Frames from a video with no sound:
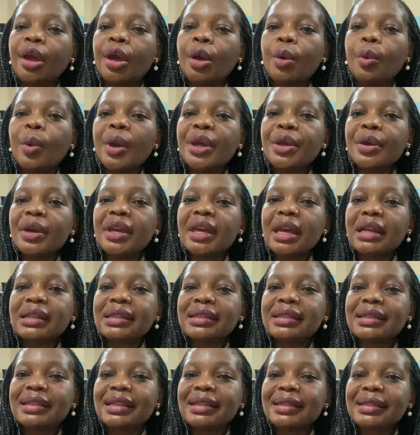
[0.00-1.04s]
When you
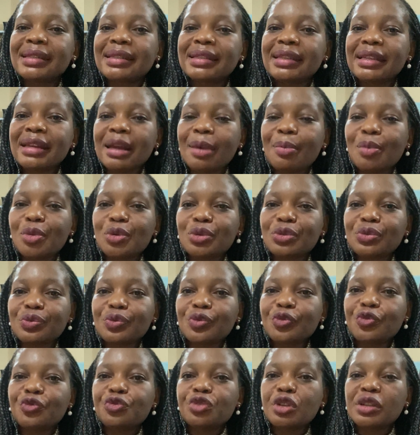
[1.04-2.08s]
get this cinnamon,
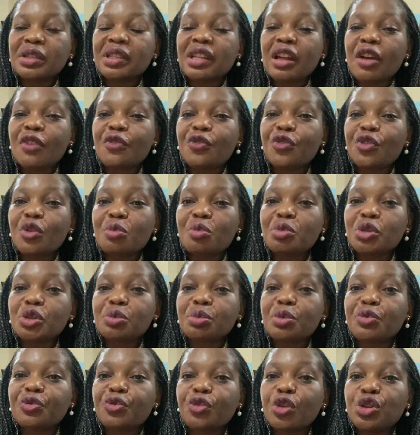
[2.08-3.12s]
first and foremost,
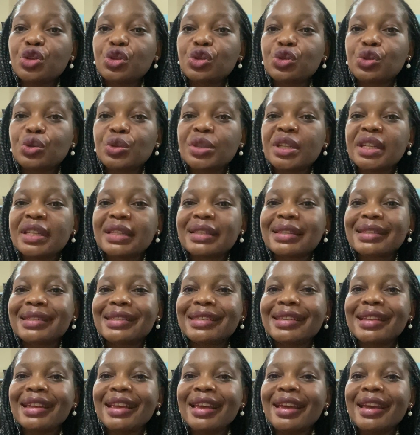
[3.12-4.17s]
before you do
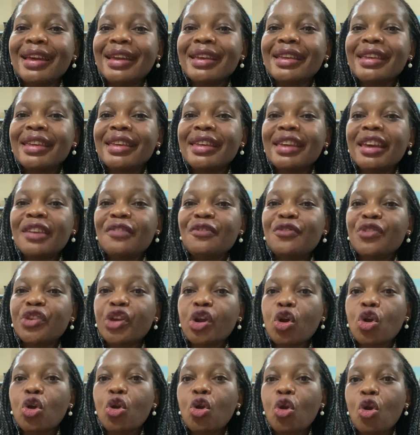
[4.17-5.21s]
this, give
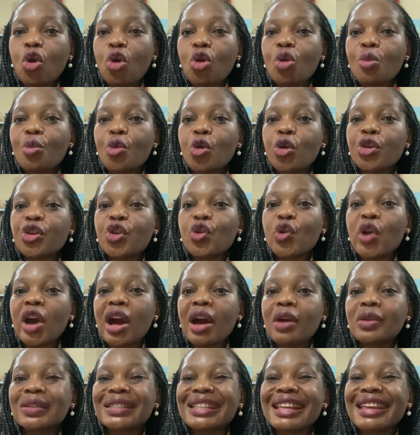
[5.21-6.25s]
your home or your
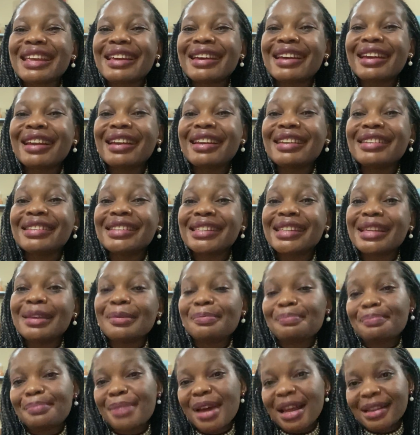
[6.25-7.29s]
house a
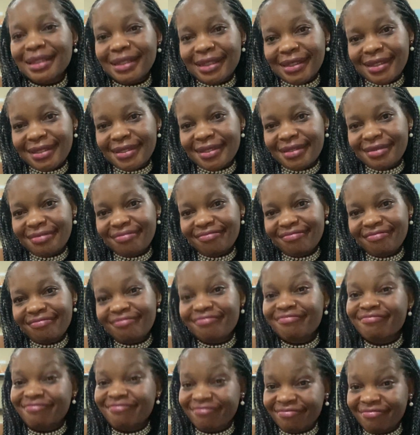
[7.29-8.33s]
cleansing bath.
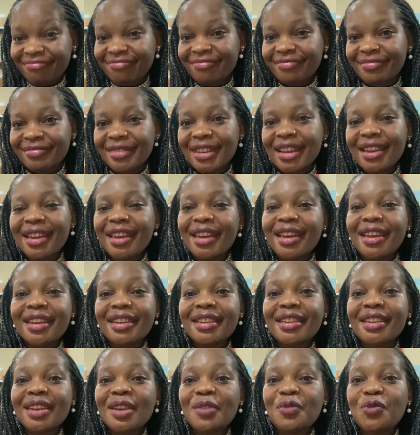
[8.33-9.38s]

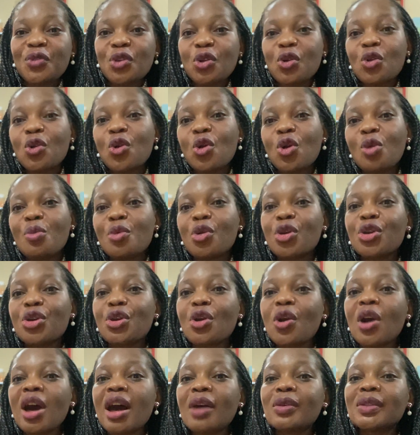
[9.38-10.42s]
Give your home or
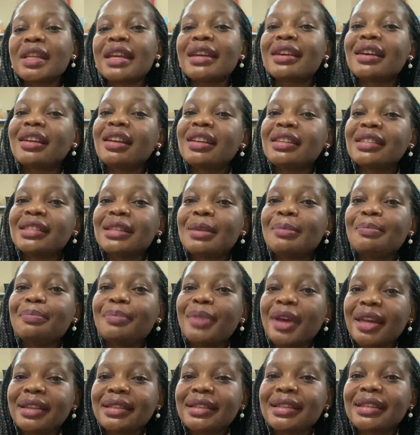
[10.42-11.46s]
your house a cleansing
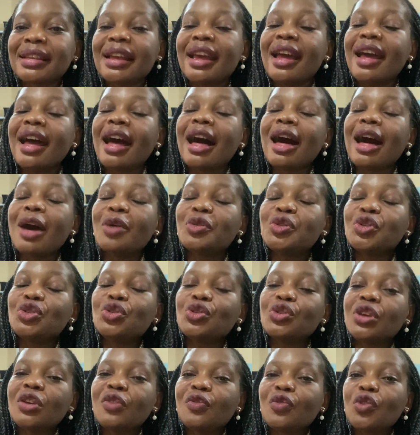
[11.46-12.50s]
bath. How do you
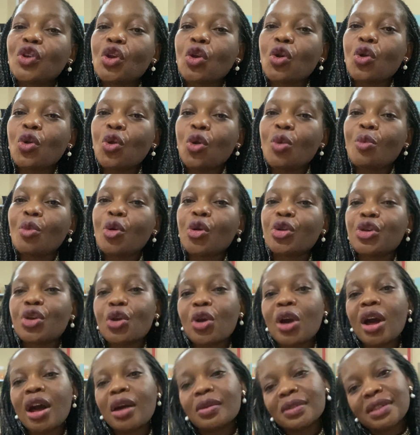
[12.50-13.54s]
give your home or
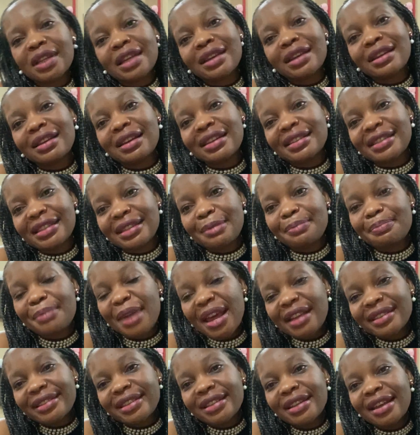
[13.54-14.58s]
your house a cleansing
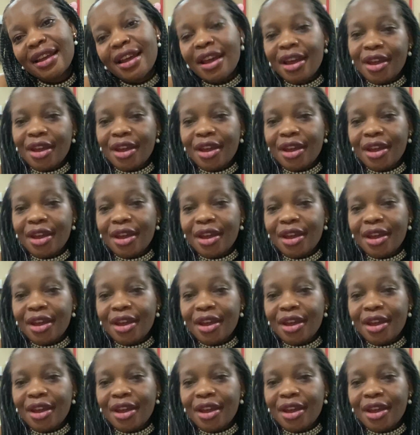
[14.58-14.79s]
bath?